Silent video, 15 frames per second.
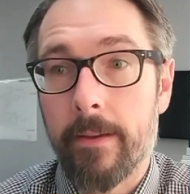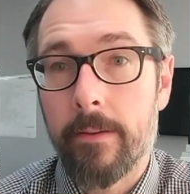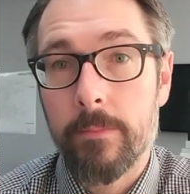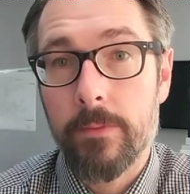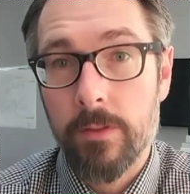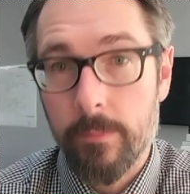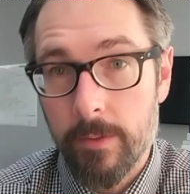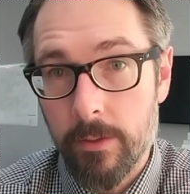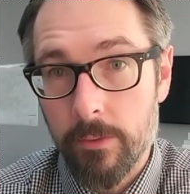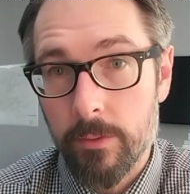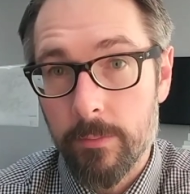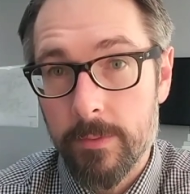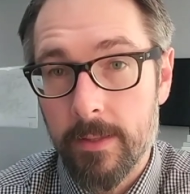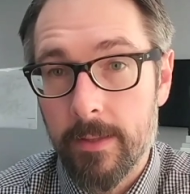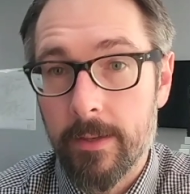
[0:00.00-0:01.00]
Some of the
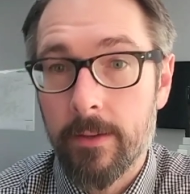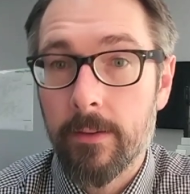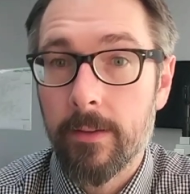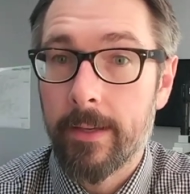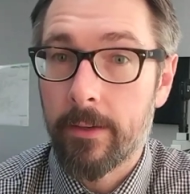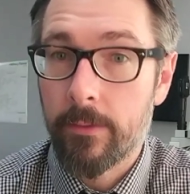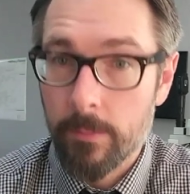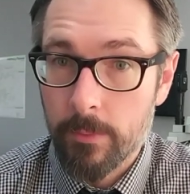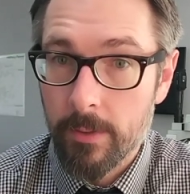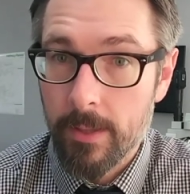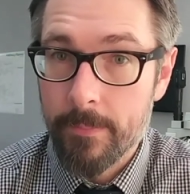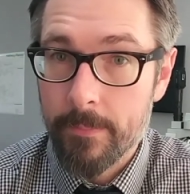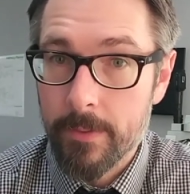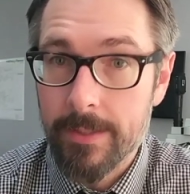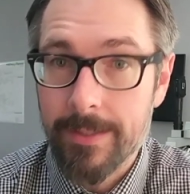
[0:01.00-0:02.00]
herbs in there, like
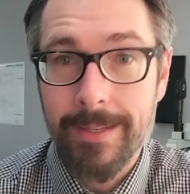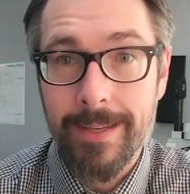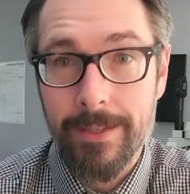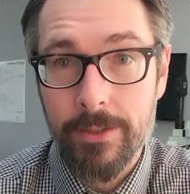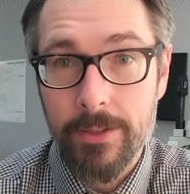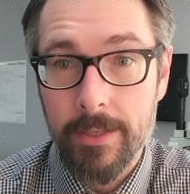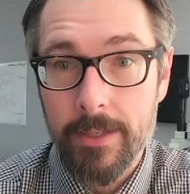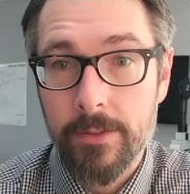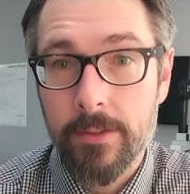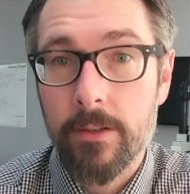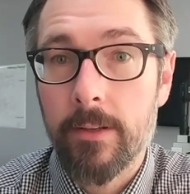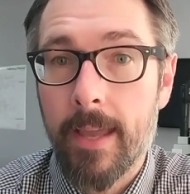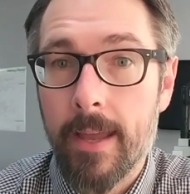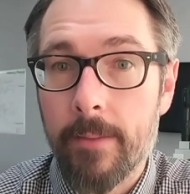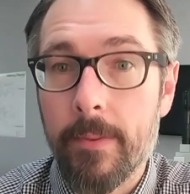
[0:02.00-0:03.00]
cryptolepis and Chinese
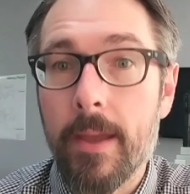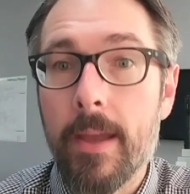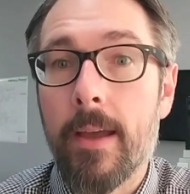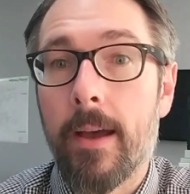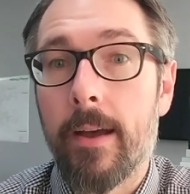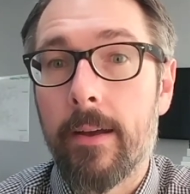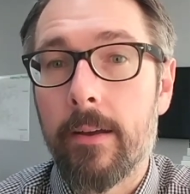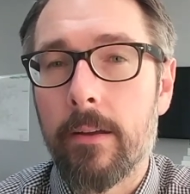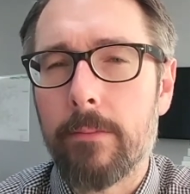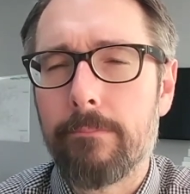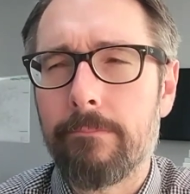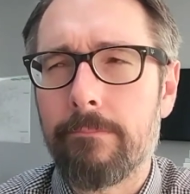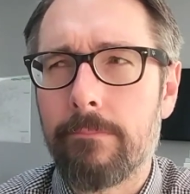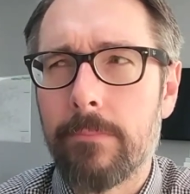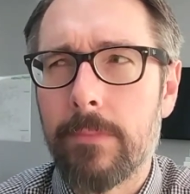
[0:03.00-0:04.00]
skullcap,
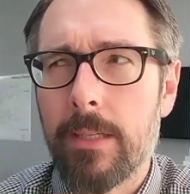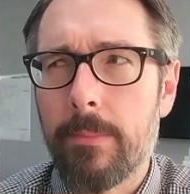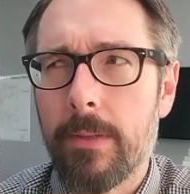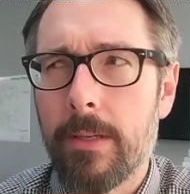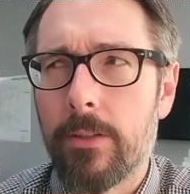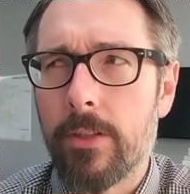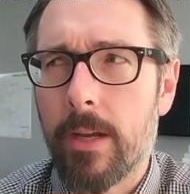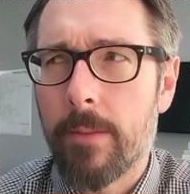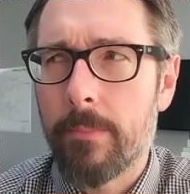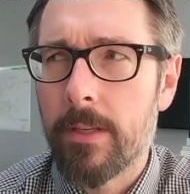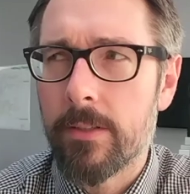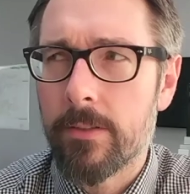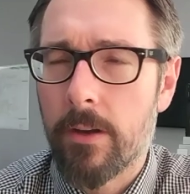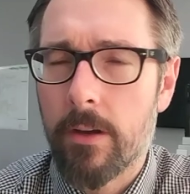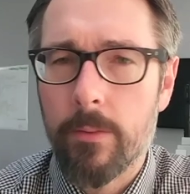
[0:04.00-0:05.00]
maybe
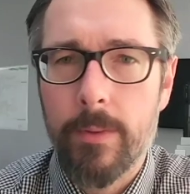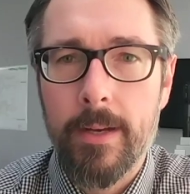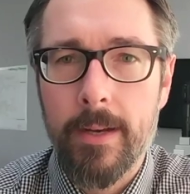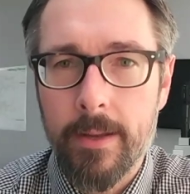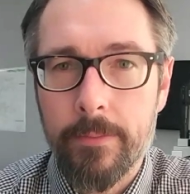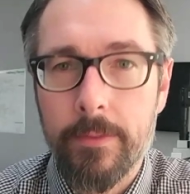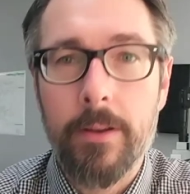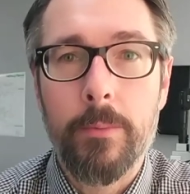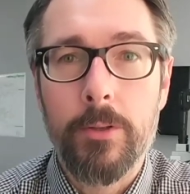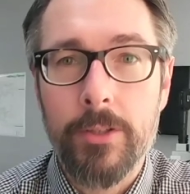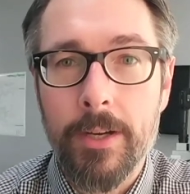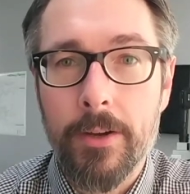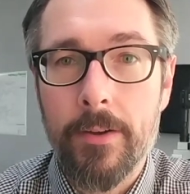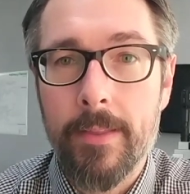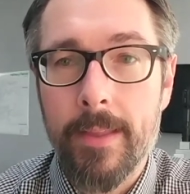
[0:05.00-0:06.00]
Japanese knotweed, I'd have to double
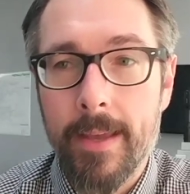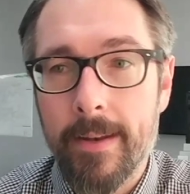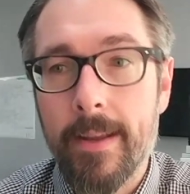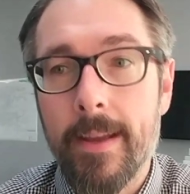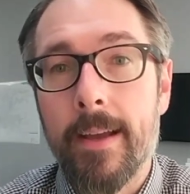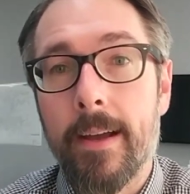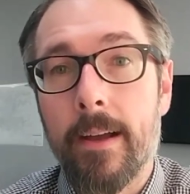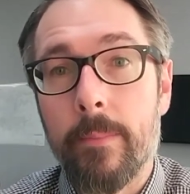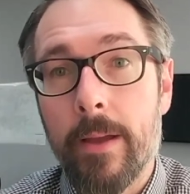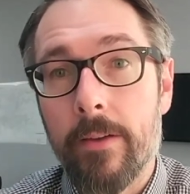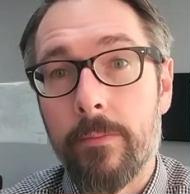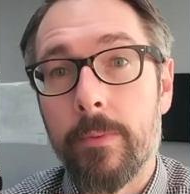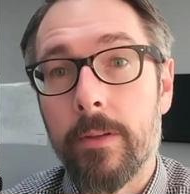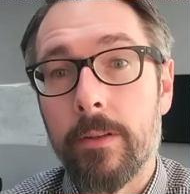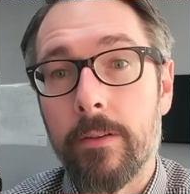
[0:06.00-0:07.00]
check on that,
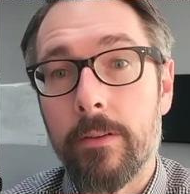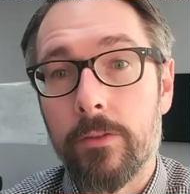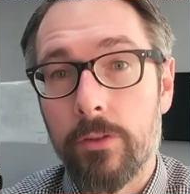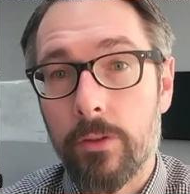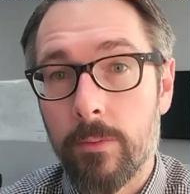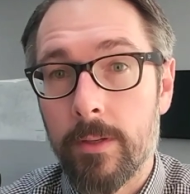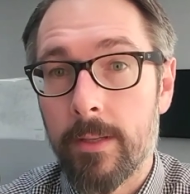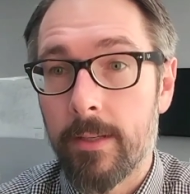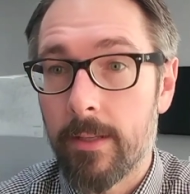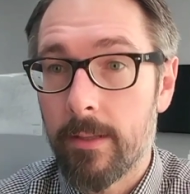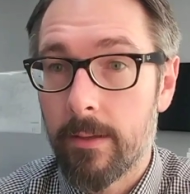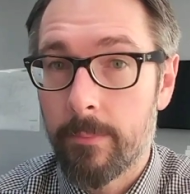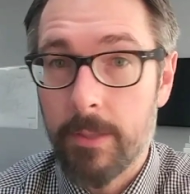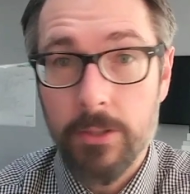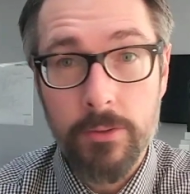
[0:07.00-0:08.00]
have been shown in
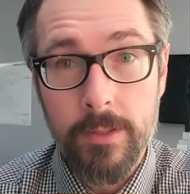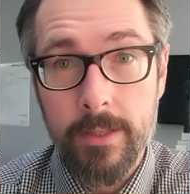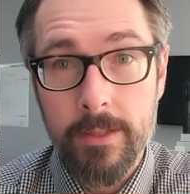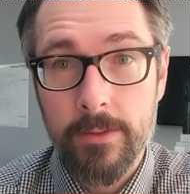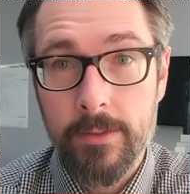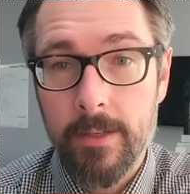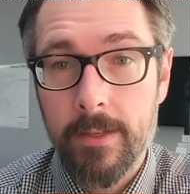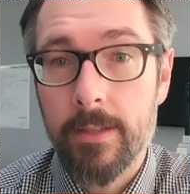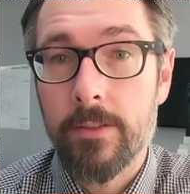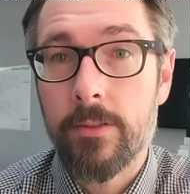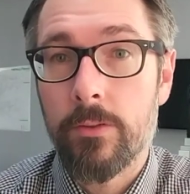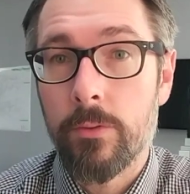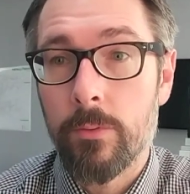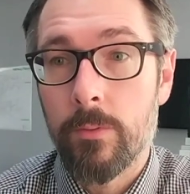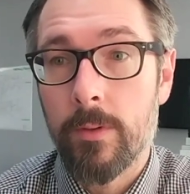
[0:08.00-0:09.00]
petri dish studies
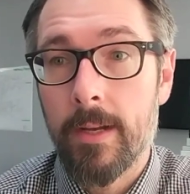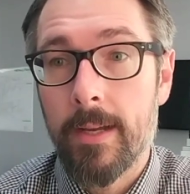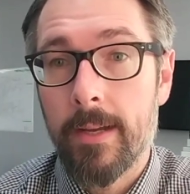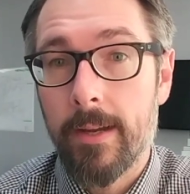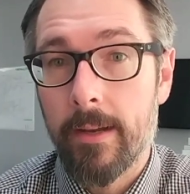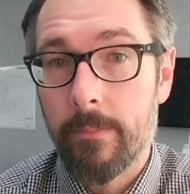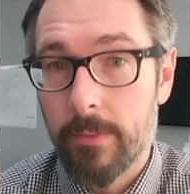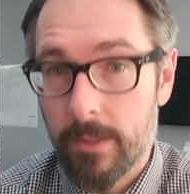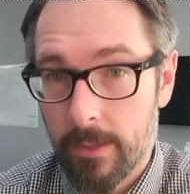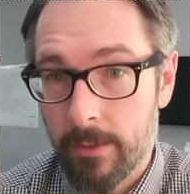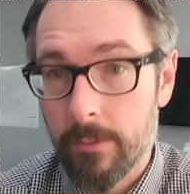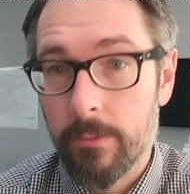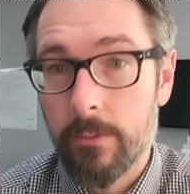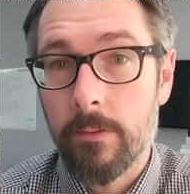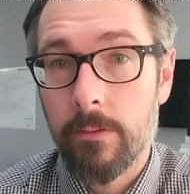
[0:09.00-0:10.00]
to
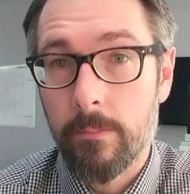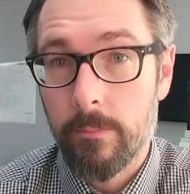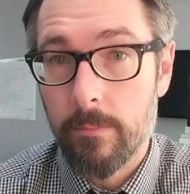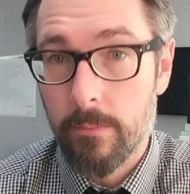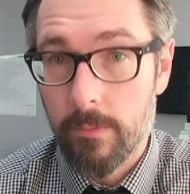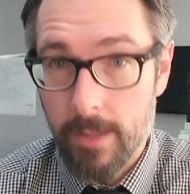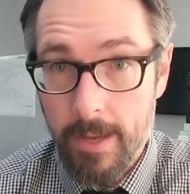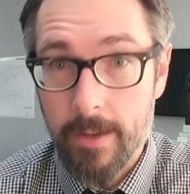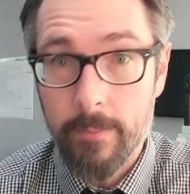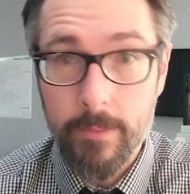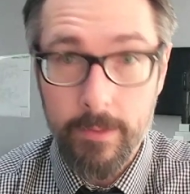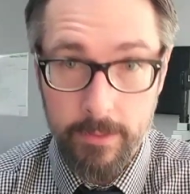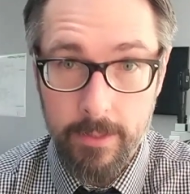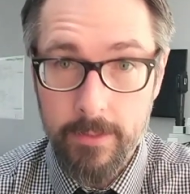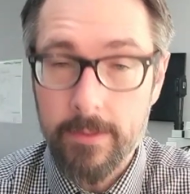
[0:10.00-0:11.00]
kill Lyme,
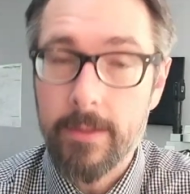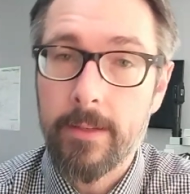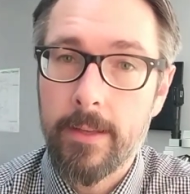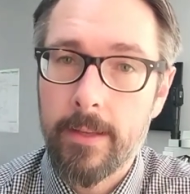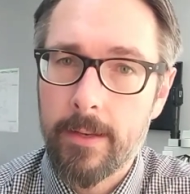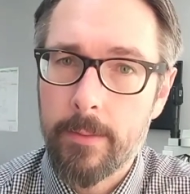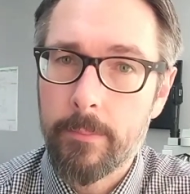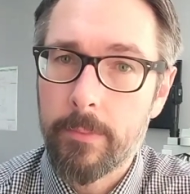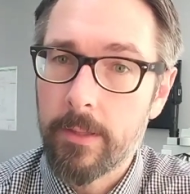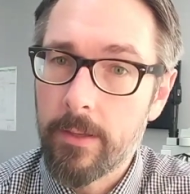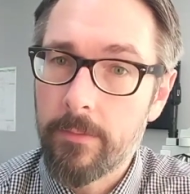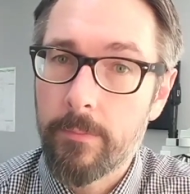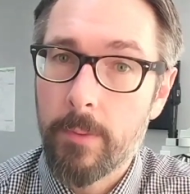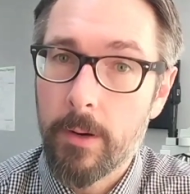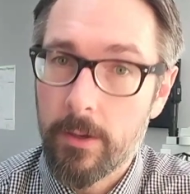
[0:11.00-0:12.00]
at least, and I
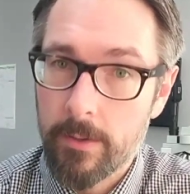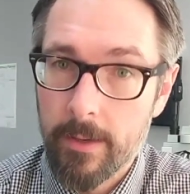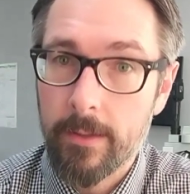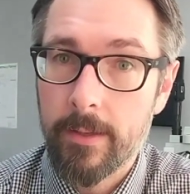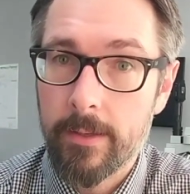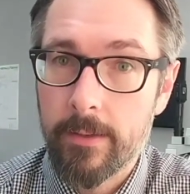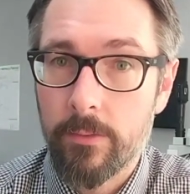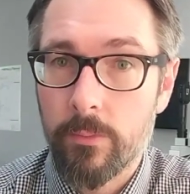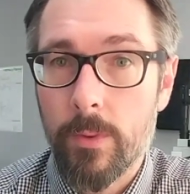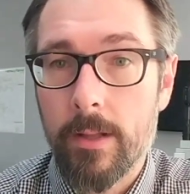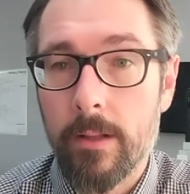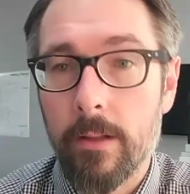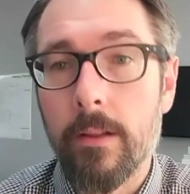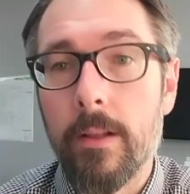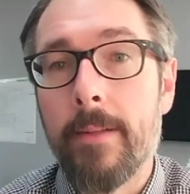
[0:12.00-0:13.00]
believe Bartonella as
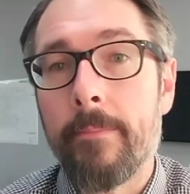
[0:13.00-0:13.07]
well,